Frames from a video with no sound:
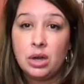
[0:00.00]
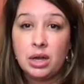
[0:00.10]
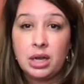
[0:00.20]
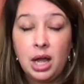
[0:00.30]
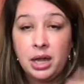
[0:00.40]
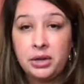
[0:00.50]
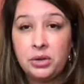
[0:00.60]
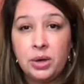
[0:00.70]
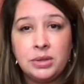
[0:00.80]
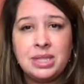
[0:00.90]
a
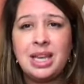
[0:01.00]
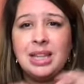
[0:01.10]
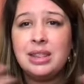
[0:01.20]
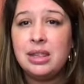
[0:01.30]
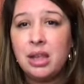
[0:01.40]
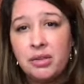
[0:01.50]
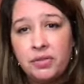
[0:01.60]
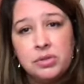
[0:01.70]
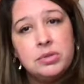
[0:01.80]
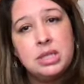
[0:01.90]
condo house. Like I
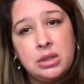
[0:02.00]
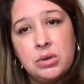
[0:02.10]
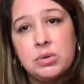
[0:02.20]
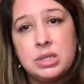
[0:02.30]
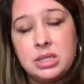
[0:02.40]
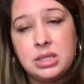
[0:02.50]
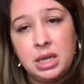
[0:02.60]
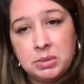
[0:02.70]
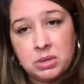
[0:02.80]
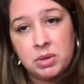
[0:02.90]
love using those
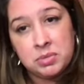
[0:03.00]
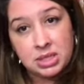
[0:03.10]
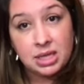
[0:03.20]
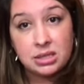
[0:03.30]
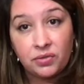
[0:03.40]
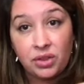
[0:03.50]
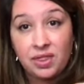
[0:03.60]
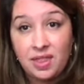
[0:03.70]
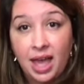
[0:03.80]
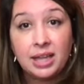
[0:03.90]
types of websites for
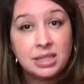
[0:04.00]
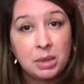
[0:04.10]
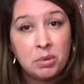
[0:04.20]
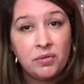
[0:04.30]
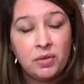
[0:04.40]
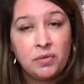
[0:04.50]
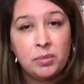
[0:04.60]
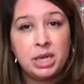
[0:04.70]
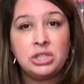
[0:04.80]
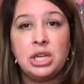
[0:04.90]
that type of
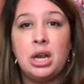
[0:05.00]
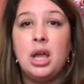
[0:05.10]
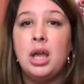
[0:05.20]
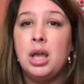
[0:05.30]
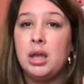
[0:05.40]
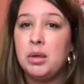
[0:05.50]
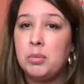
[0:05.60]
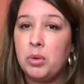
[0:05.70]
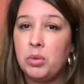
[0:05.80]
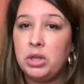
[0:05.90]
information.
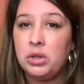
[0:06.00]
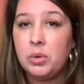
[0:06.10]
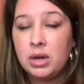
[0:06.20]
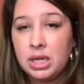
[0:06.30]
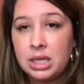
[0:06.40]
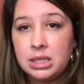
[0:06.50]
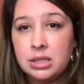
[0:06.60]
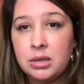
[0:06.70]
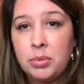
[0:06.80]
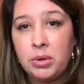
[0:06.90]
But when you are getting
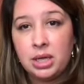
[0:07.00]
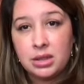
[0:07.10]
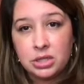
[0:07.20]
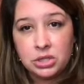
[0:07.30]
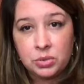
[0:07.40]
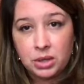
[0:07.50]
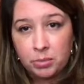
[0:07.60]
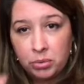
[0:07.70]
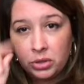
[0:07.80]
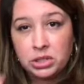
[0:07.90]
to the point that you want to
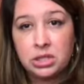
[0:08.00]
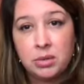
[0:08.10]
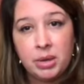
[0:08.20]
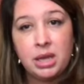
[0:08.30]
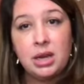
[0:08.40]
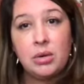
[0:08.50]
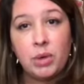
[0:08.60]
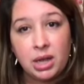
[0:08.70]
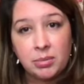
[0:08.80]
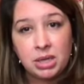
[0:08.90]
push the button and
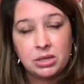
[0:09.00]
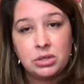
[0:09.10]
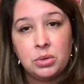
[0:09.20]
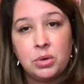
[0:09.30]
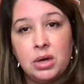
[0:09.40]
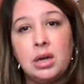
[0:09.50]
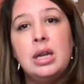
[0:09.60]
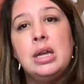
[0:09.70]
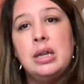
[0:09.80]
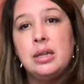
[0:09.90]
recommend a tour,
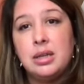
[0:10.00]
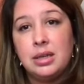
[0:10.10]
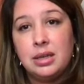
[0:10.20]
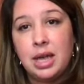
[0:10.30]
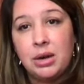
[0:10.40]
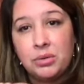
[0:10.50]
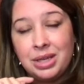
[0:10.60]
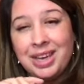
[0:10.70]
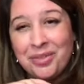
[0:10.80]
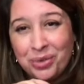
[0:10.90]
not
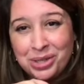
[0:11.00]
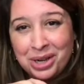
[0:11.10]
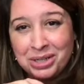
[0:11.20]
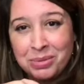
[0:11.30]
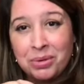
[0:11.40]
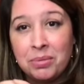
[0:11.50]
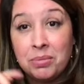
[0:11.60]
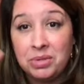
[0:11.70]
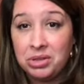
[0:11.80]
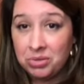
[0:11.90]
only have we talked about
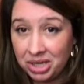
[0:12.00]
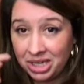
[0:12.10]
you